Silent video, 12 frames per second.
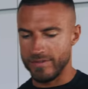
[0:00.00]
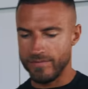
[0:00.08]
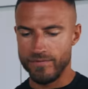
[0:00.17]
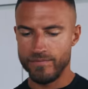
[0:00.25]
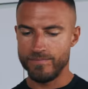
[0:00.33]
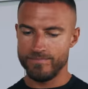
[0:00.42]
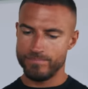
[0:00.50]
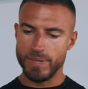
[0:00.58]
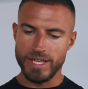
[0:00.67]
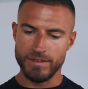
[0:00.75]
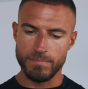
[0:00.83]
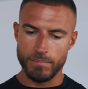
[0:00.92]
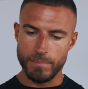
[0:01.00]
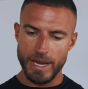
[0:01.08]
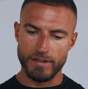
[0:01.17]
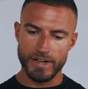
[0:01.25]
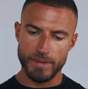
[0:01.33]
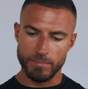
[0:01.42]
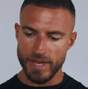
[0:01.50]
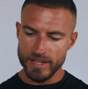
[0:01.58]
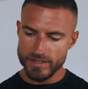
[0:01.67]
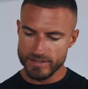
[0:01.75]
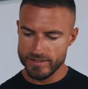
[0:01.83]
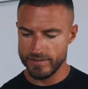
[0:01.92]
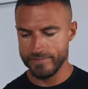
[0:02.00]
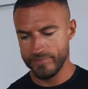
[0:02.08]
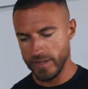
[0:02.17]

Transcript: a big berry mix.